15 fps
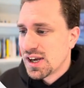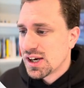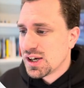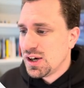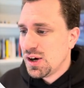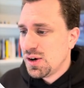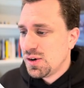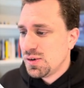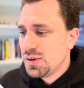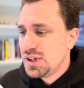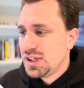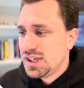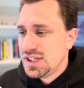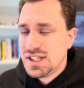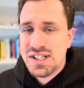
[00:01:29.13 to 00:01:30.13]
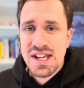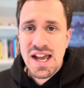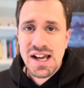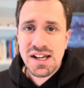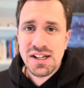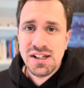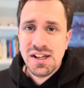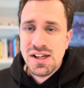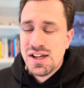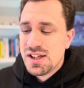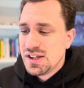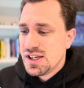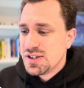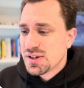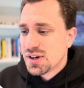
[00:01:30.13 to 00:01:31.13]
a code deck.
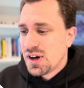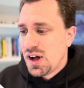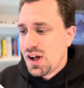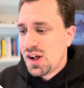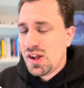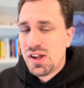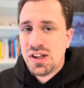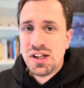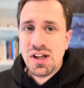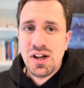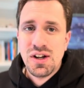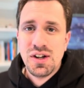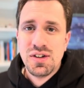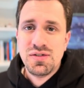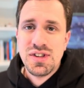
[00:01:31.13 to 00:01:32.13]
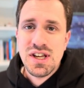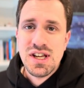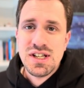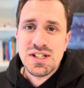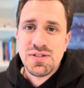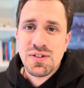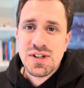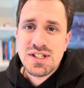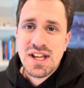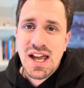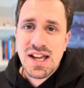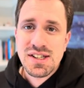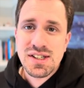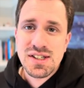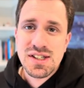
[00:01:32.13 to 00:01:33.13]
These are all of the different
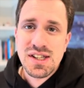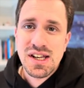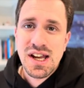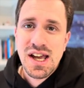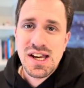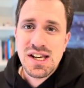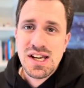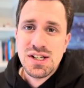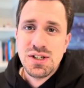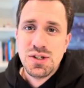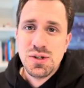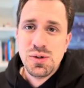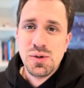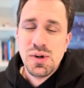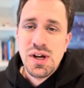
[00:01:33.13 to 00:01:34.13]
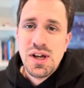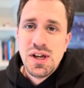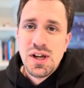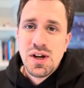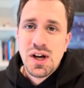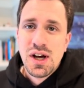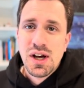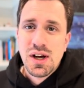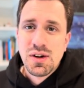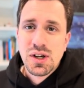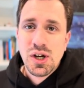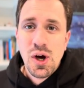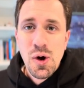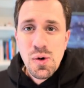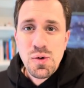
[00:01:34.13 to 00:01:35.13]
tasks that I need to do uh,
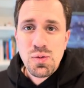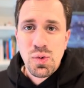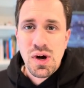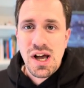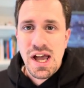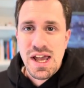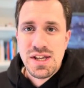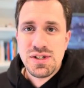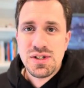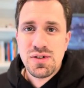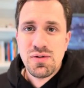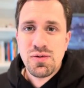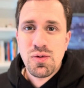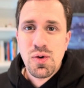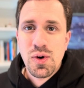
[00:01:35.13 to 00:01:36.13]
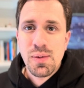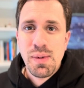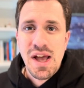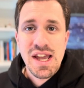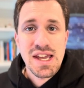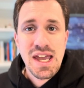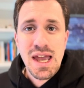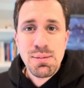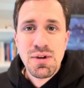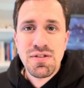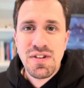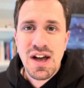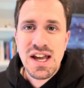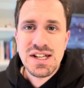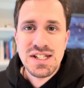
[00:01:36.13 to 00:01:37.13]
code-wise for my
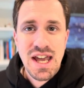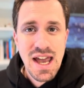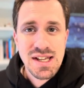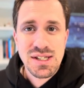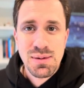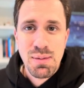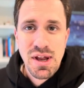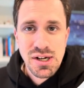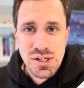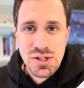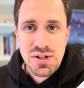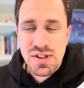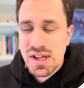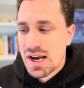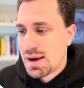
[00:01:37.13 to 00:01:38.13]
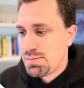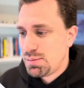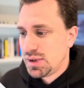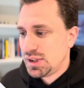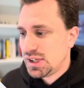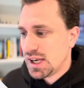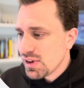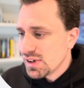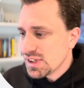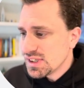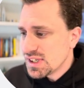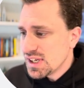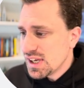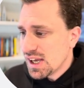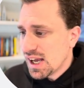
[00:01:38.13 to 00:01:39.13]
gamified task manager that I'm building. You can
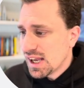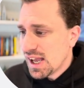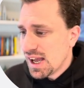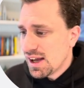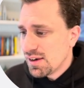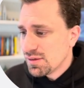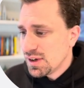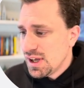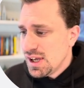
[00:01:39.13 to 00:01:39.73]
see I have